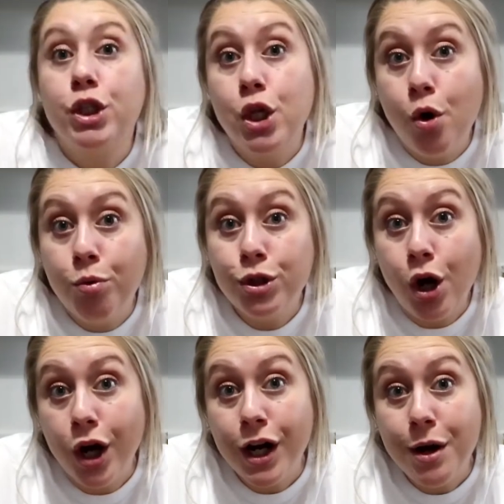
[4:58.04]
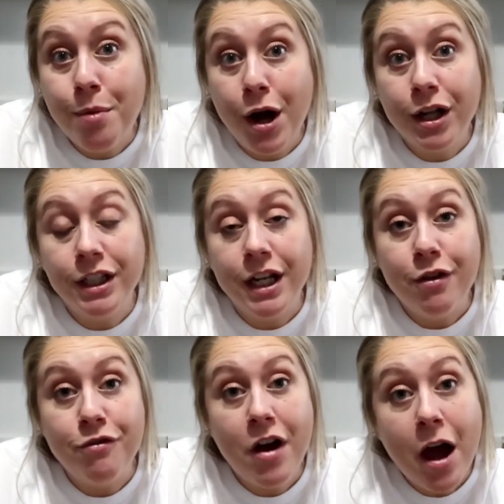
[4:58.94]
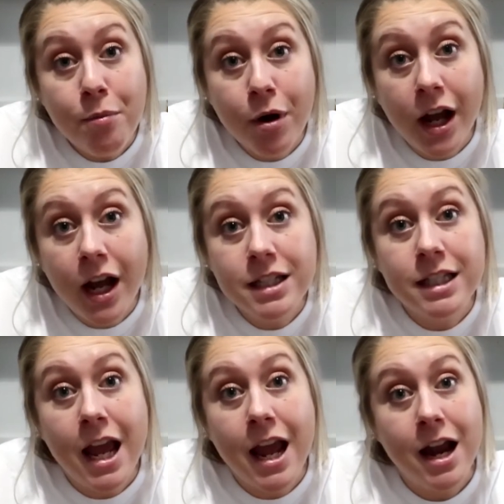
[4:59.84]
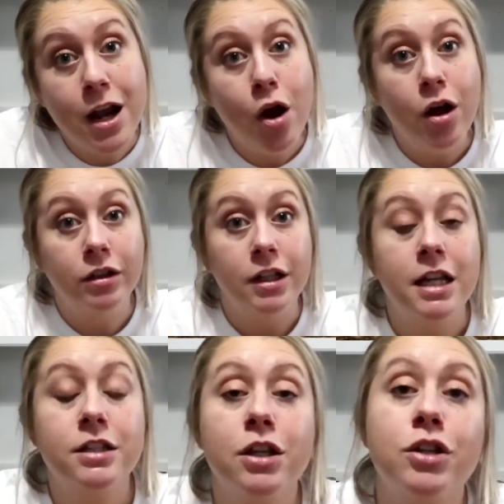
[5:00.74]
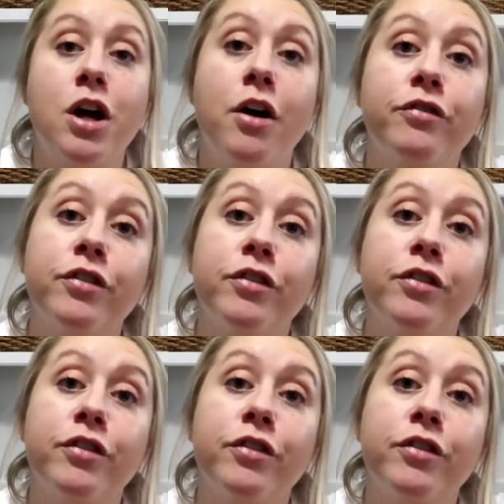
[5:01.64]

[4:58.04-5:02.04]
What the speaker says: So we're talking about cleaning fabrics, and let's not